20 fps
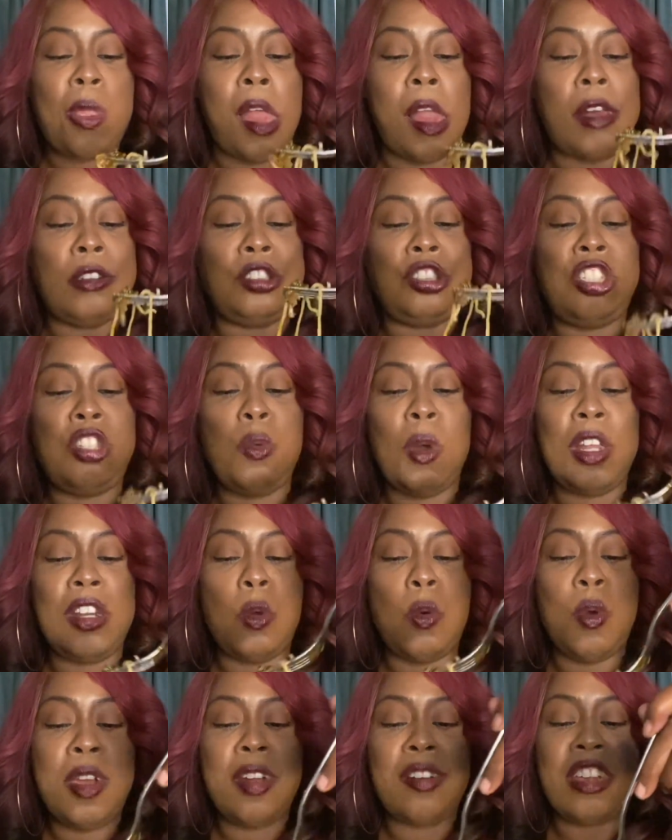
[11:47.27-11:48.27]
And she wasn't
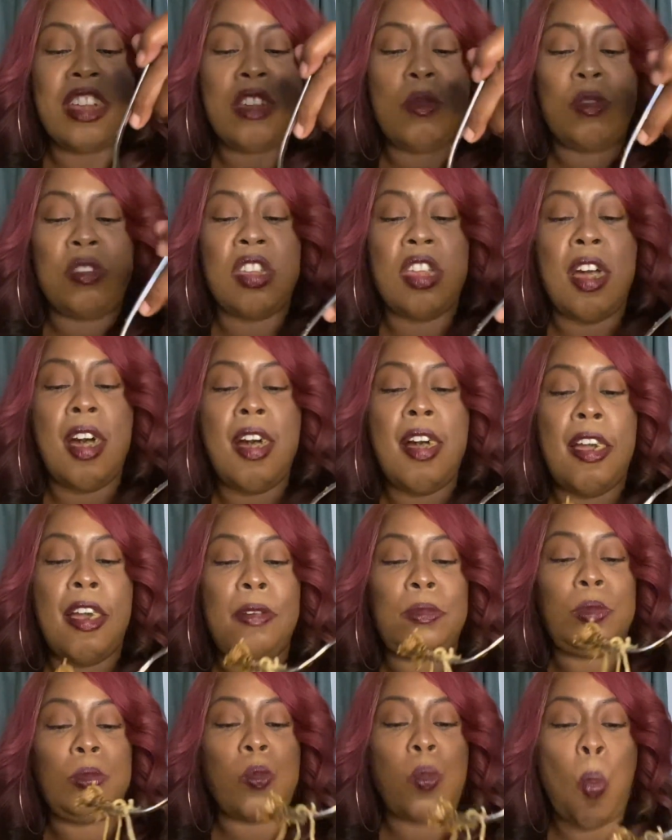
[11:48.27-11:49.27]
aware that he was gone.